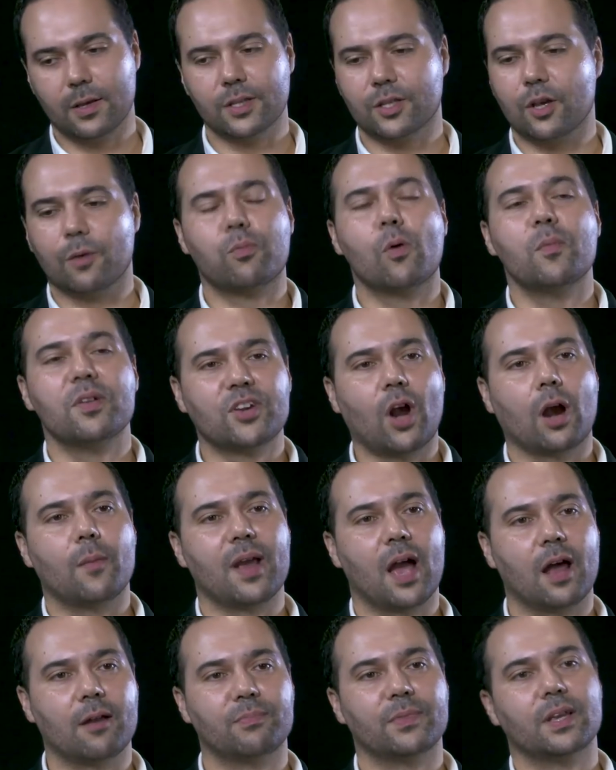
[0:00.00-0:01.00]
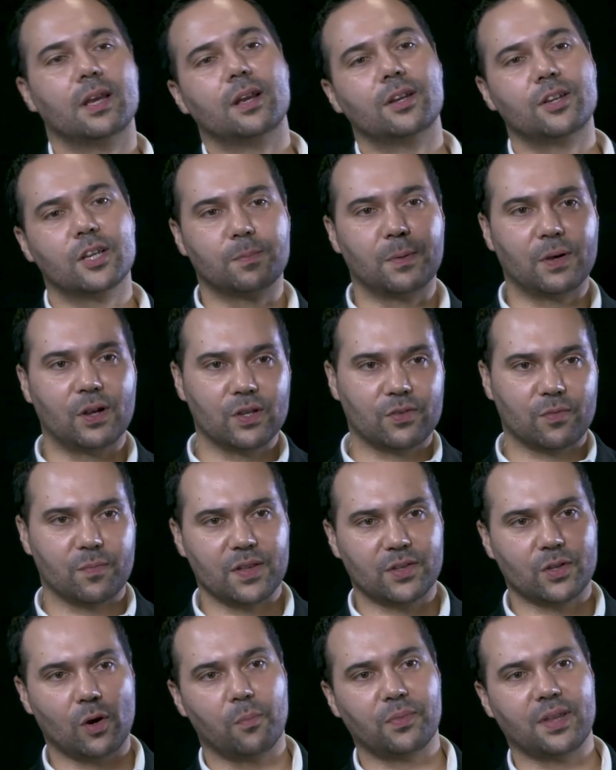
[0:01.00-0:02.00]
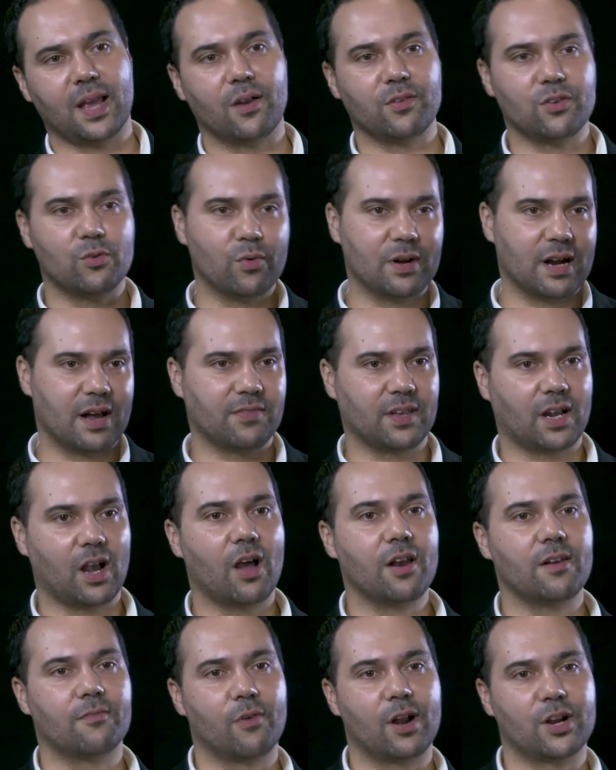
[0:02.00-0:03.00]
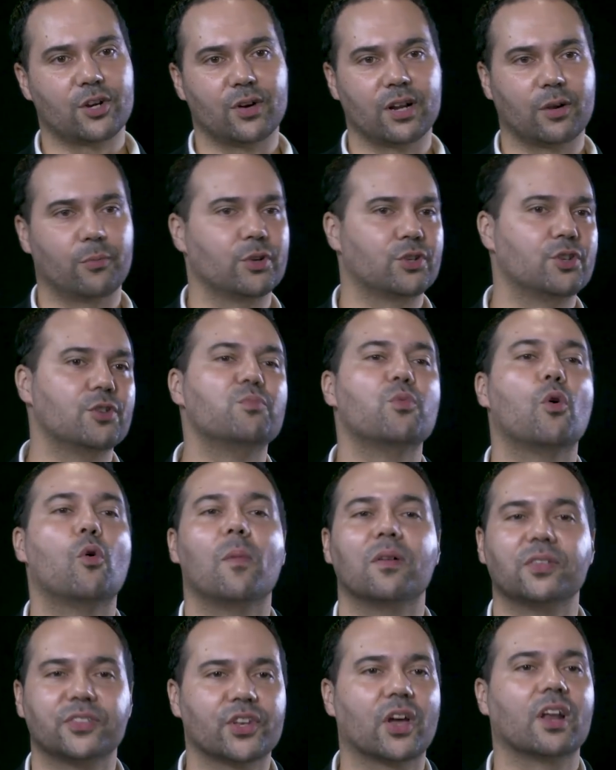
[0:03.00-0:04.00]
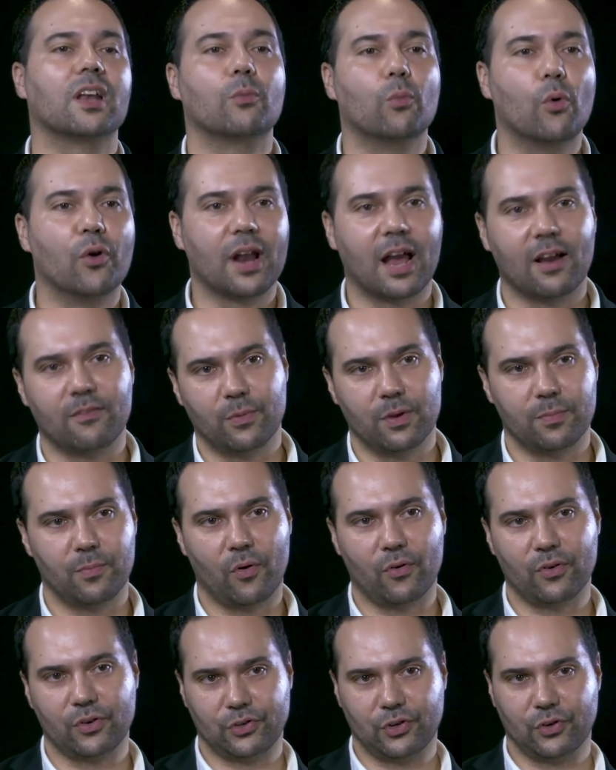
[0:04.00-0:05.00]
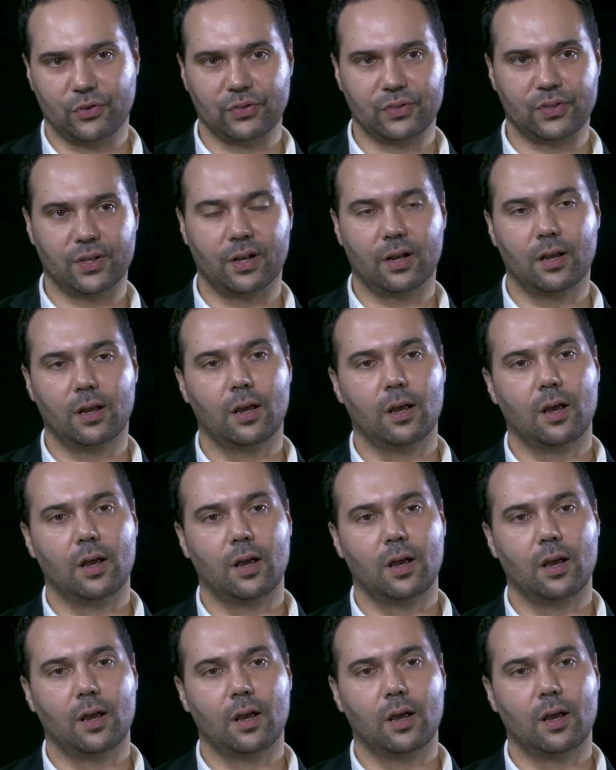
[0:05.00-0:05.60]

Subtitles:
So probably Jeremy Hunt, just because from the top down, you wouldn't have the kind of rhetoric which you almost certainly would have with Boris Johnson. Mm.